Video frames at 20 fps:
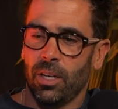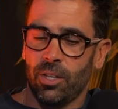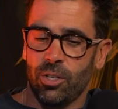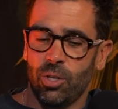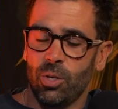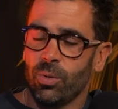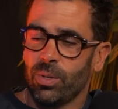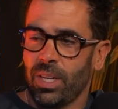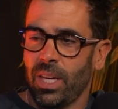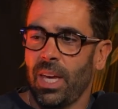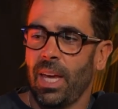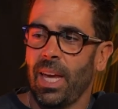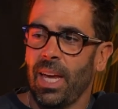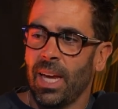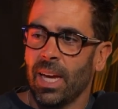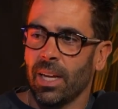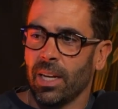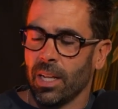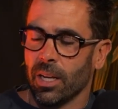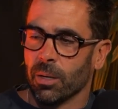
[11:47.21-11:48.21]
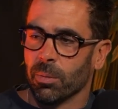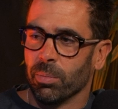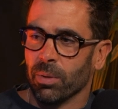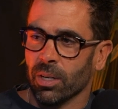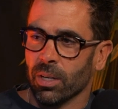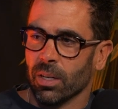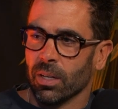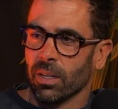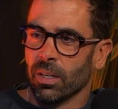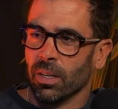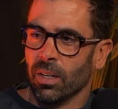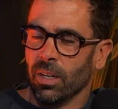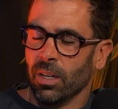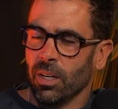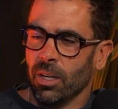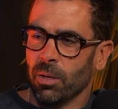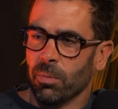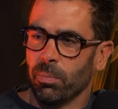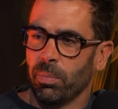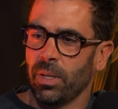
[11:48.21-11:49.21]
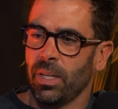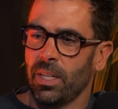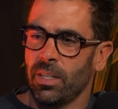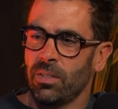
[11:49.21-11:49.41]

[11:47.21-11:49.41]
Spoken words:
You can in a BRRRR, but